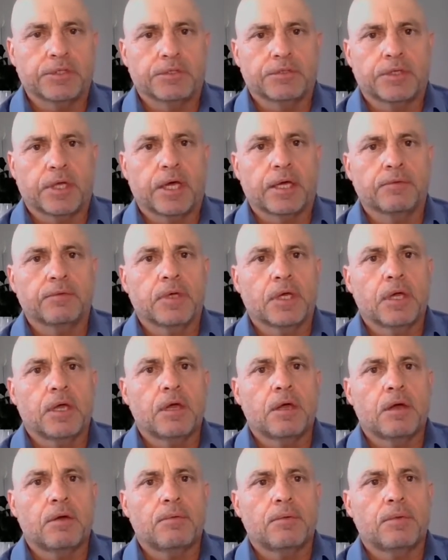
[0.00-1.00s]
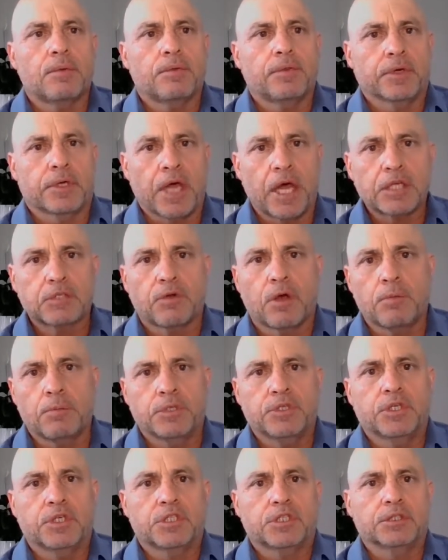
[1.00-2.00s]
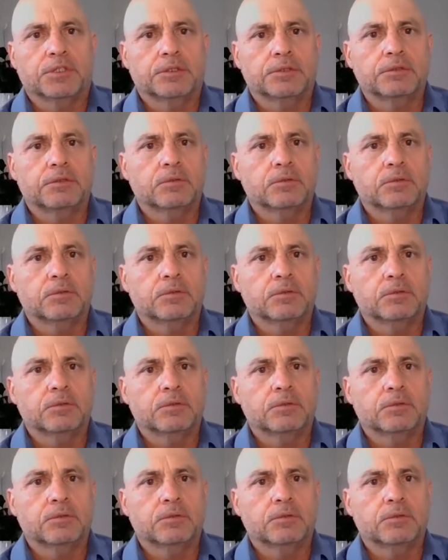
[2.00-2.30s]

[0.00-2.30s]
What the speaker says: is that the cash flow position